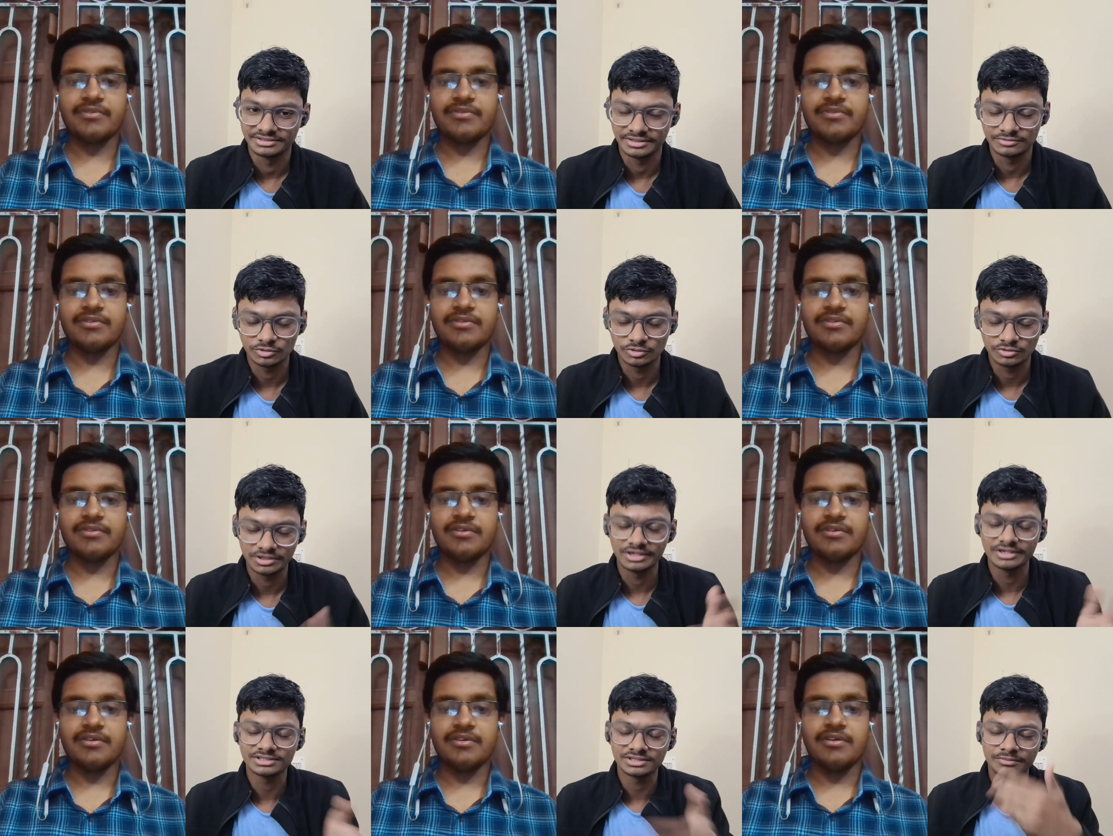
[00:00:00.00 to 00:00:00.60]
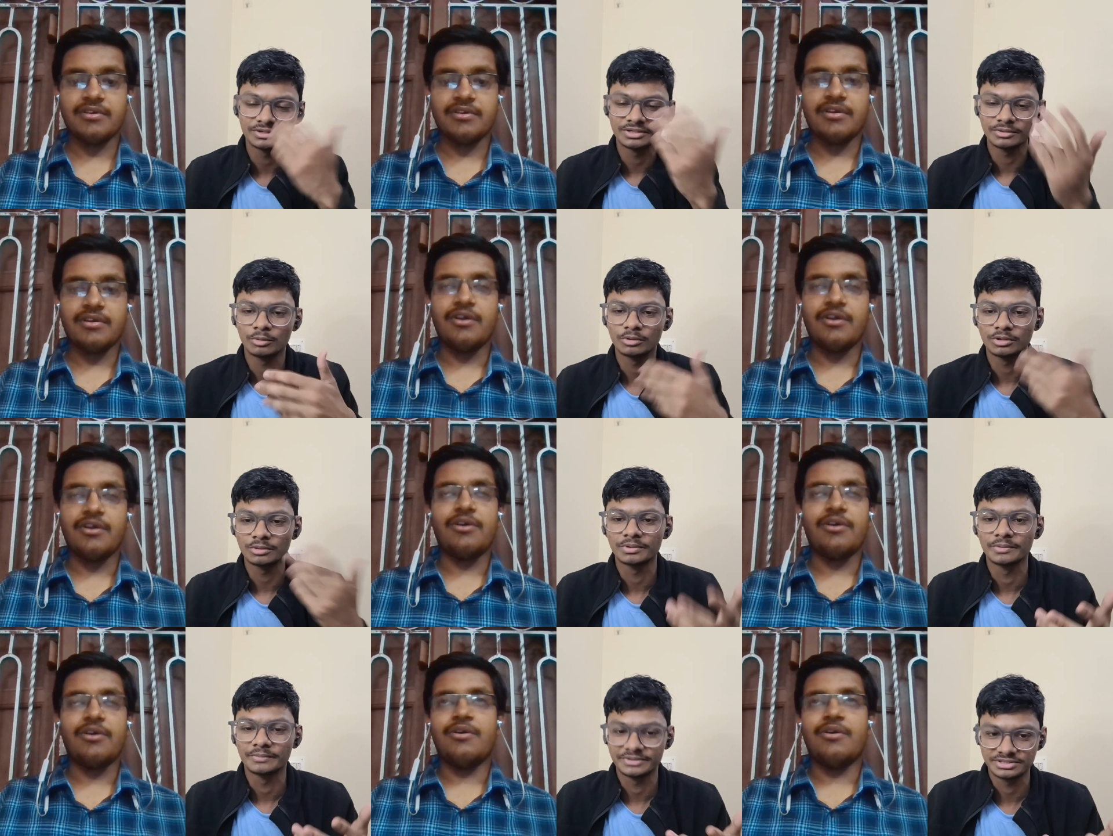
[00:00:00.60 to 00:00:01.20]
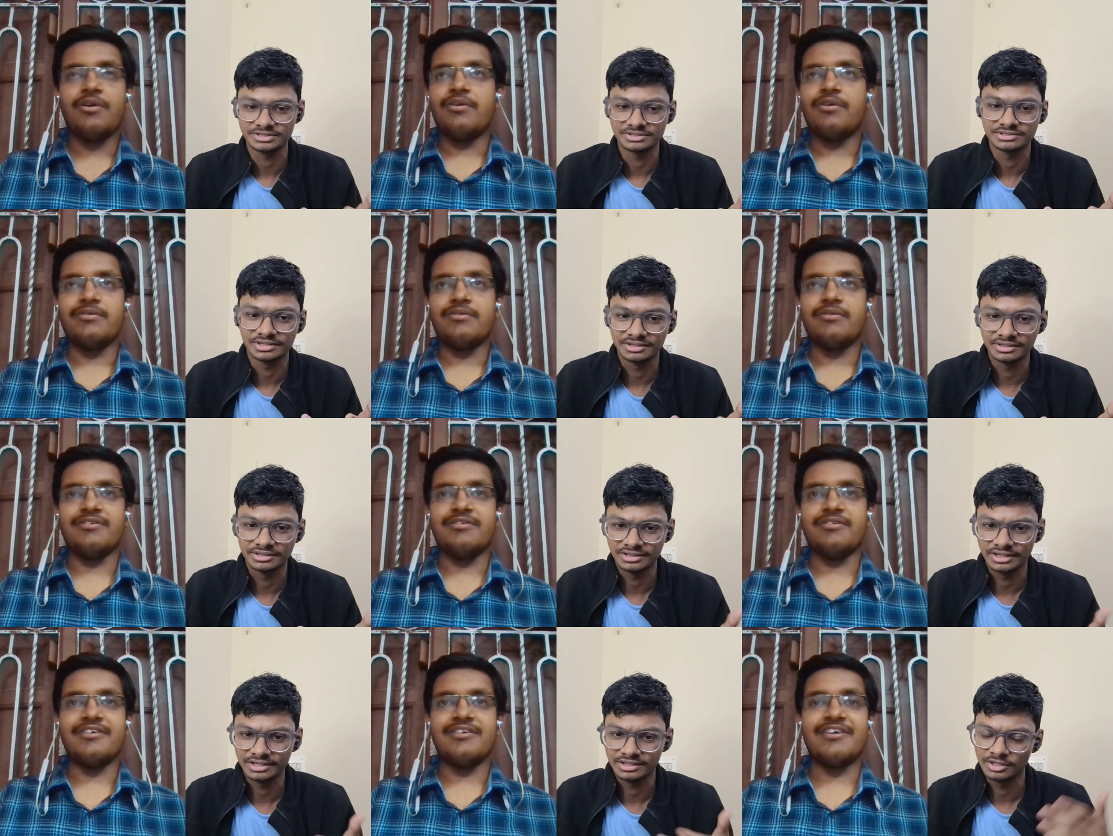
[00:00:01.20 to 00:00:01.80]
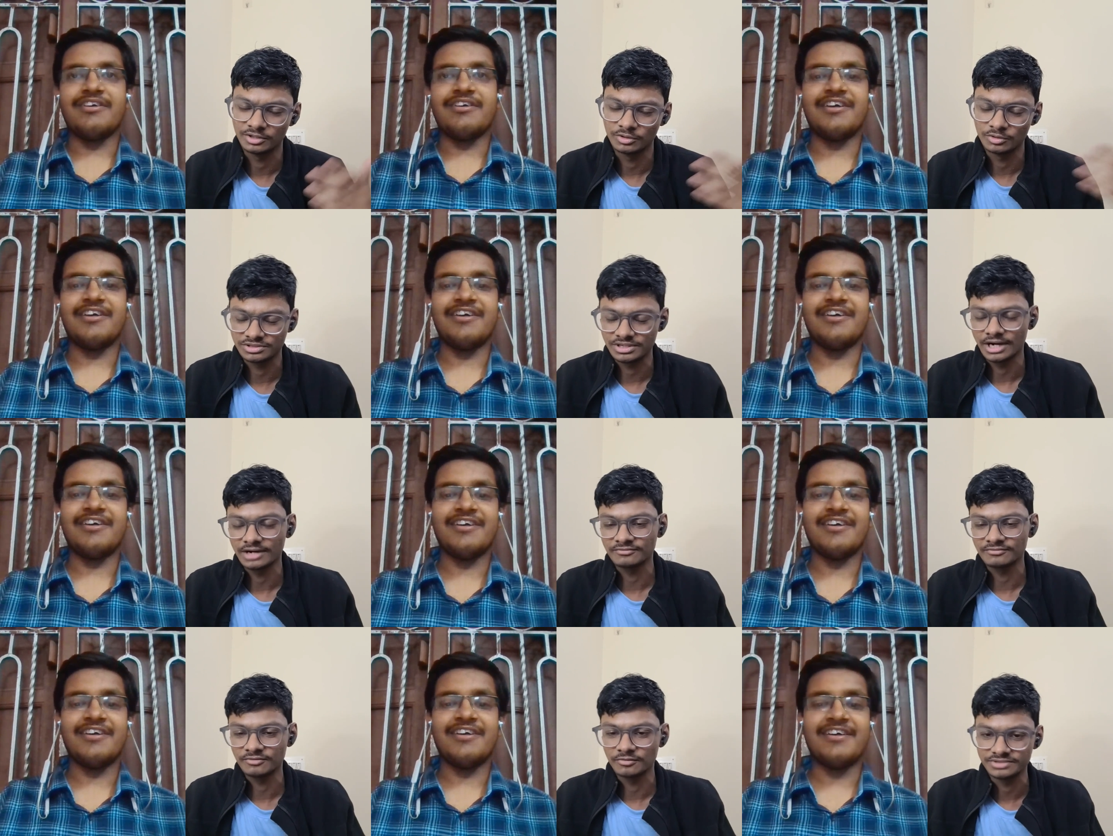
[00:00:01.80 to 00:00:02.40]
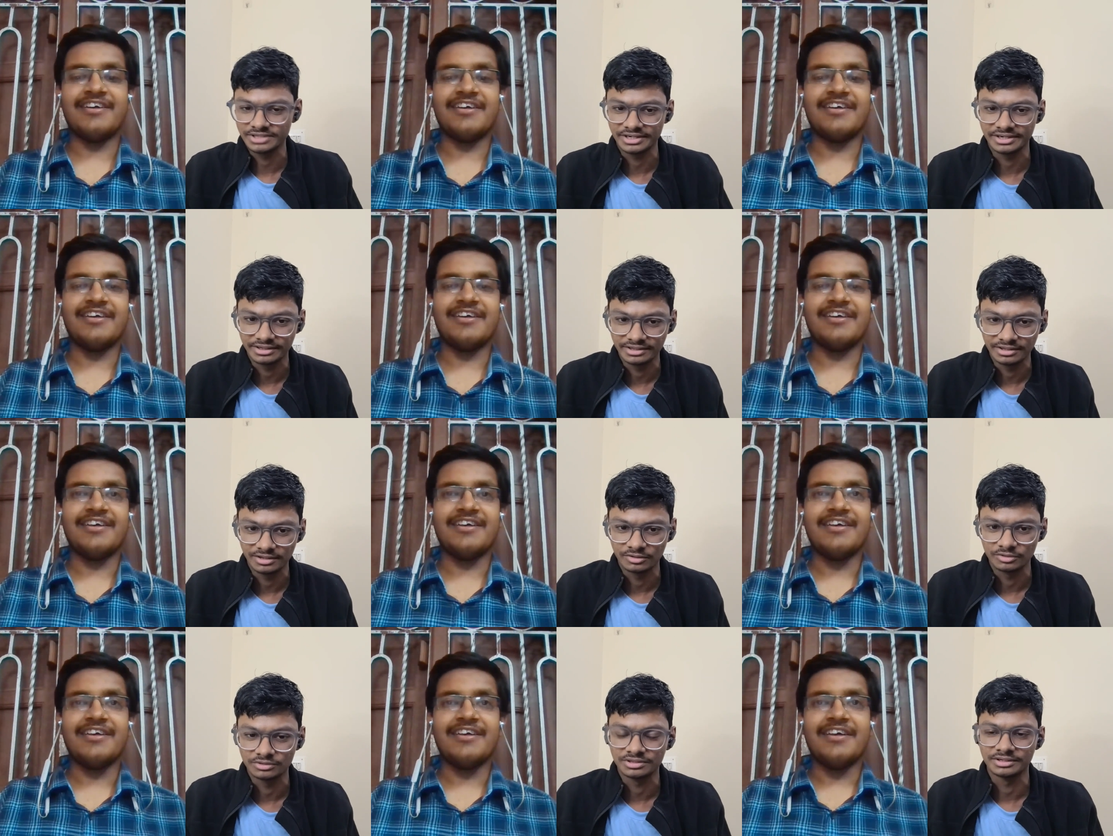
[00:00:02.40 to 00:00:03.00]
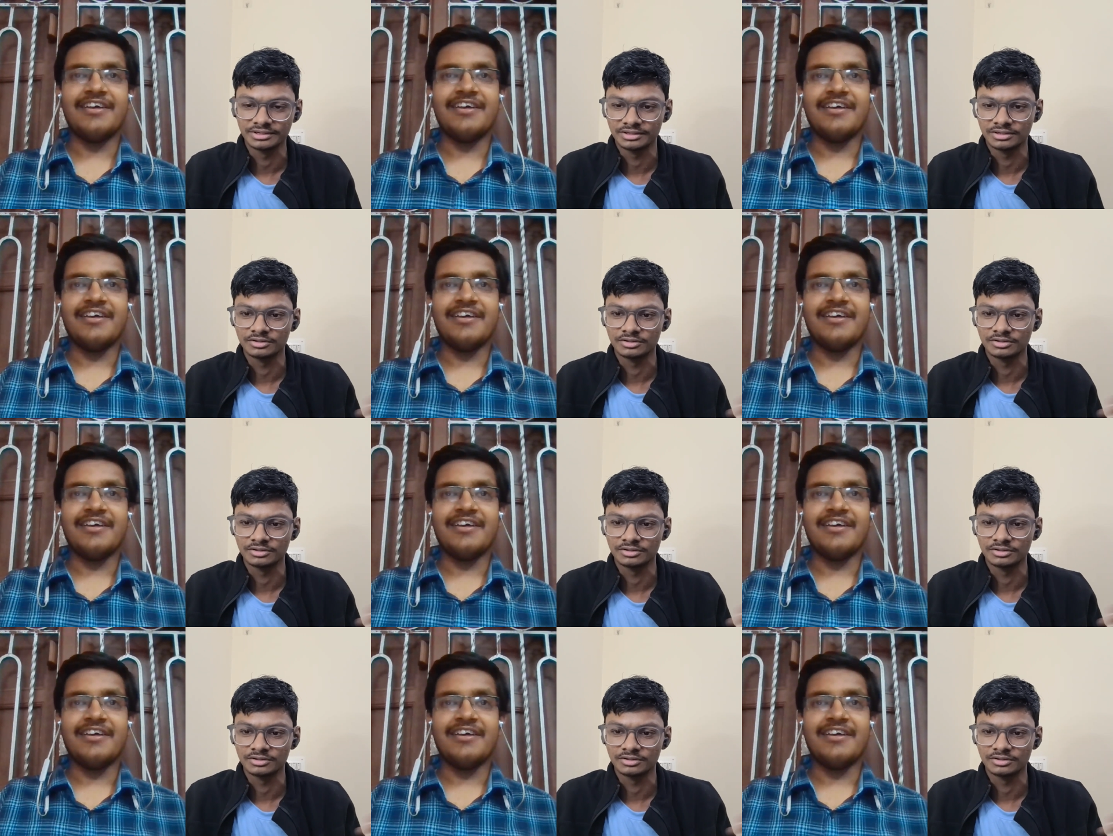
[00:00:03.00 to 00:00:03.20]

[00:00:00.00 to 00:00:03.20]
Speaker 1: So tell us a bit about the preparation journey. Like did you start from second year or third year,